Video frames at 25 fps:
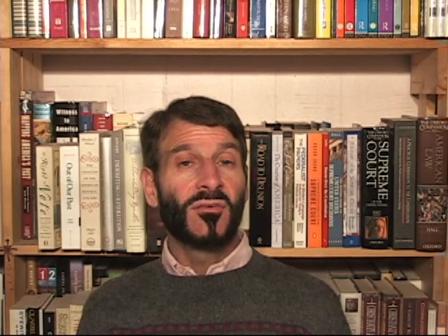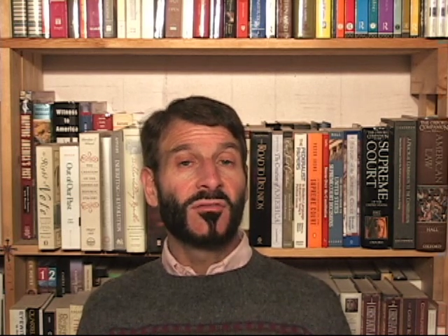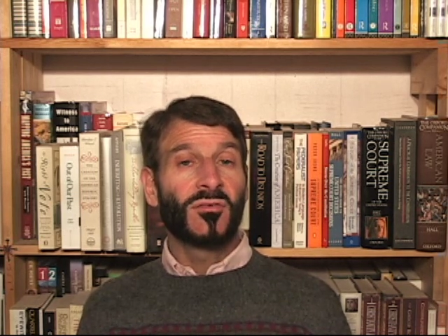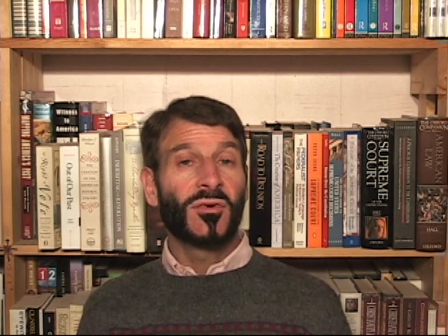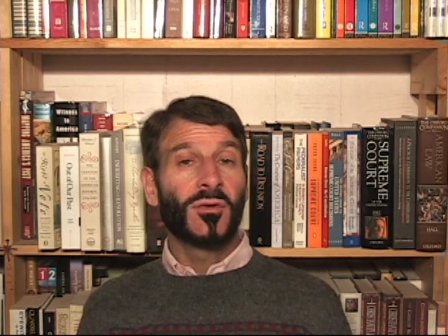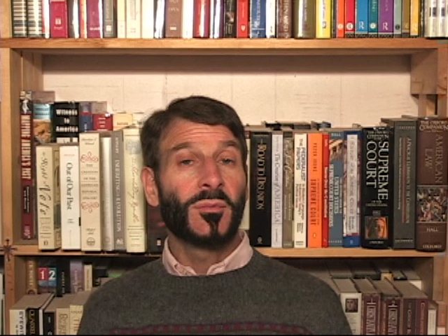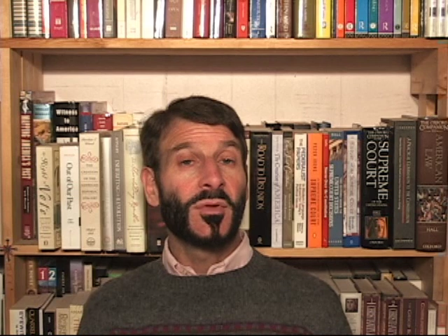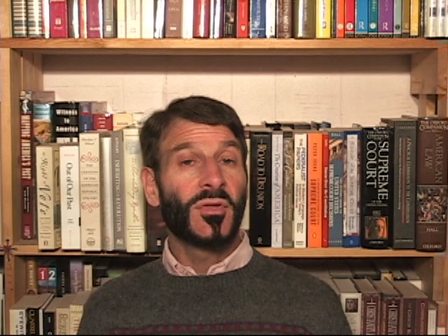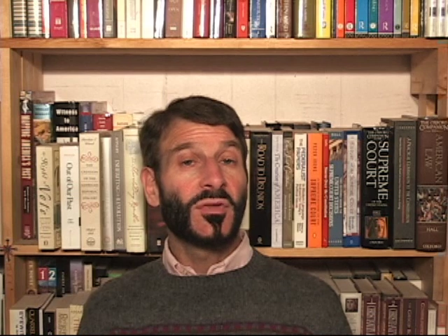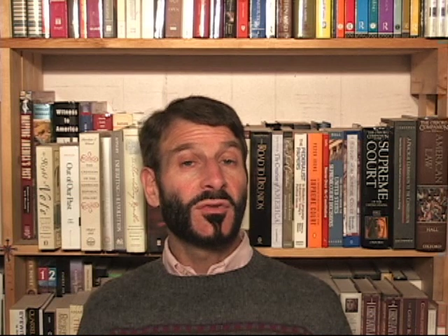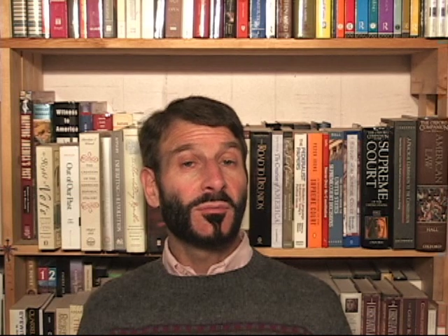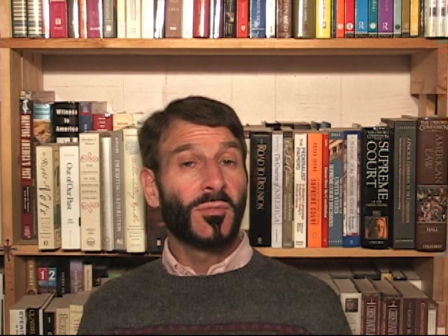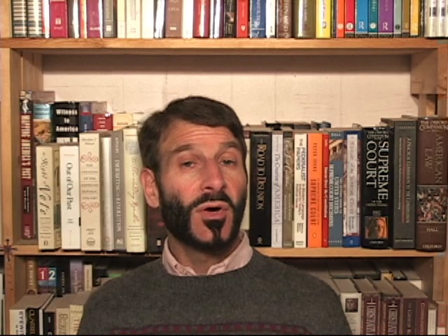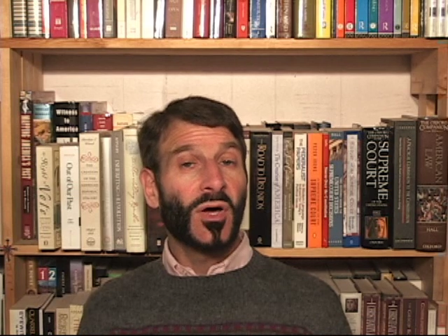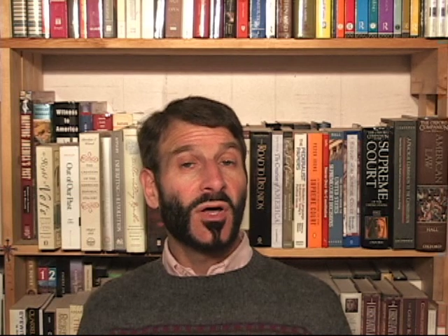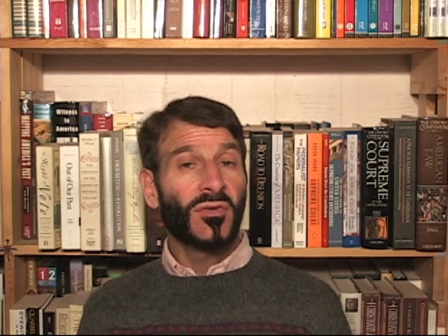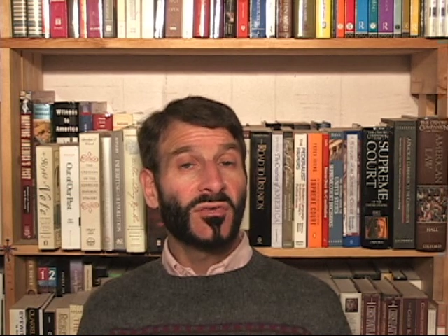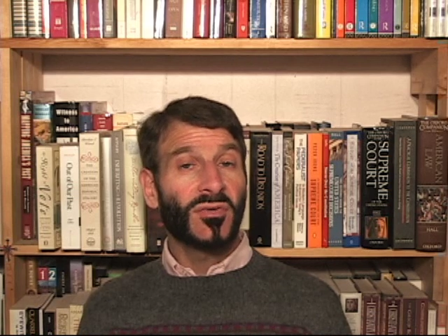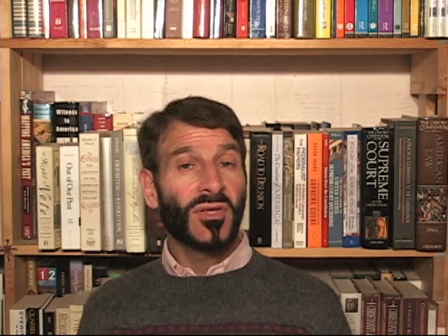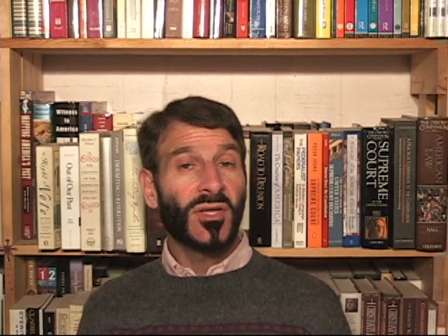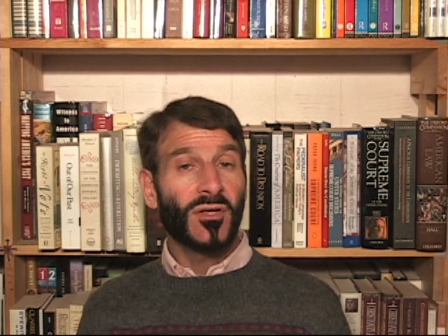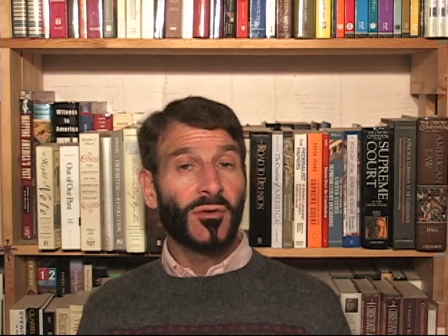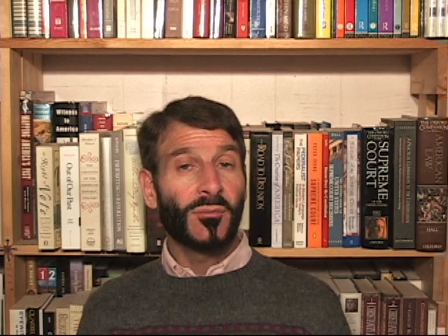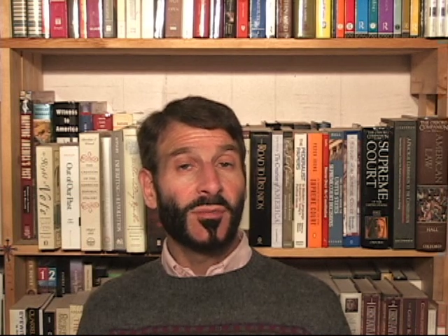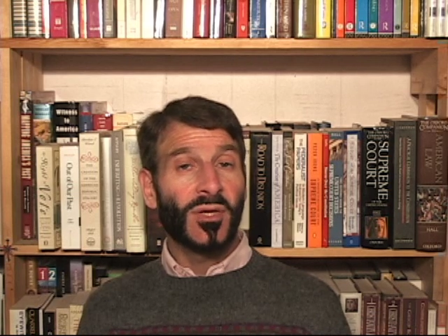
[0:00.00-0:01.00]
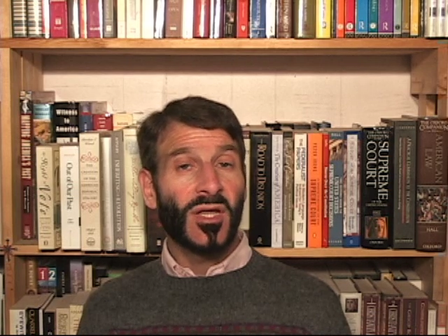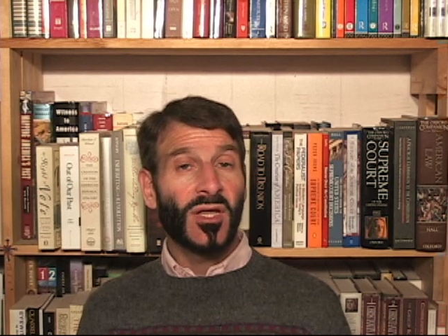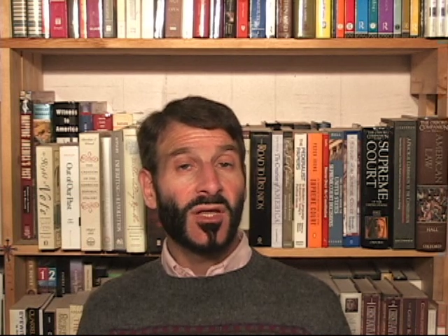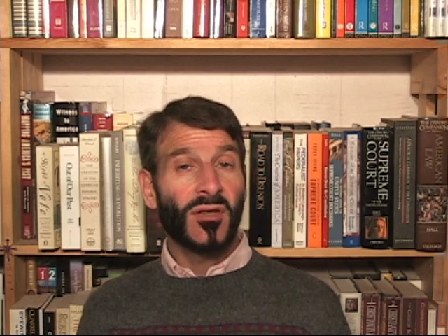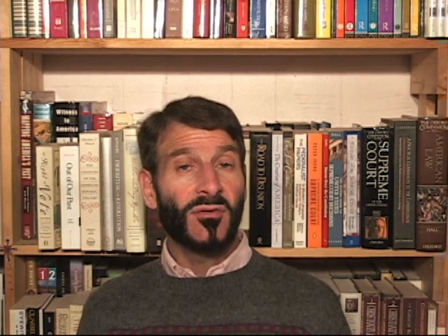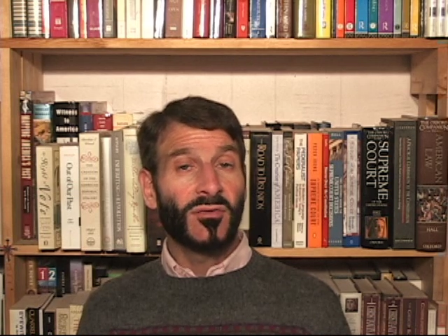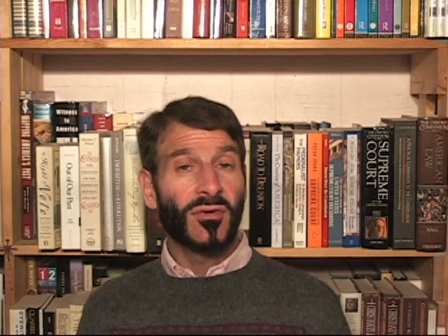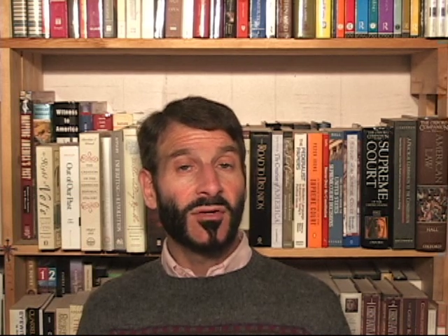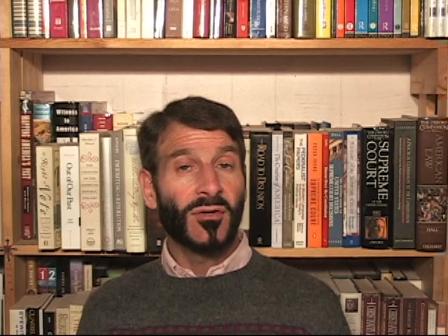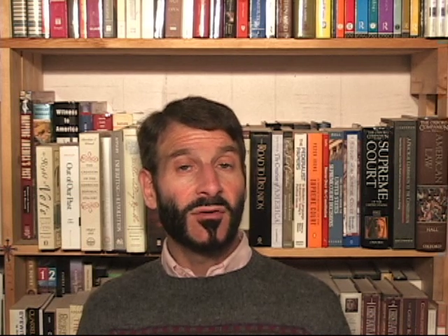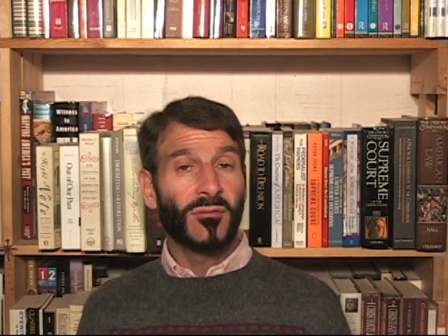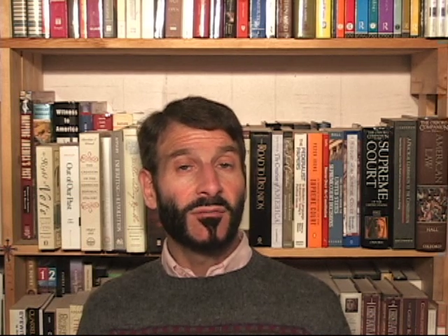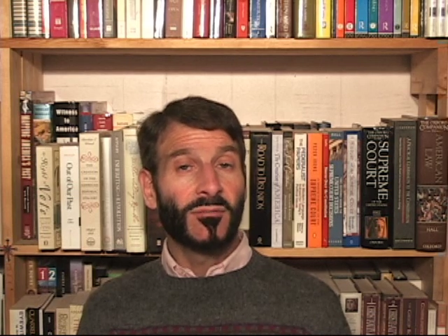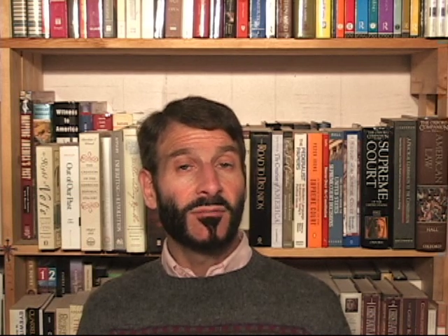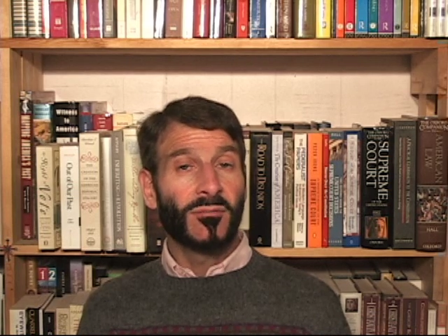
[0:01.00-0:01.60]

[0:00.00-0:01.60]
from the small-scale behavior.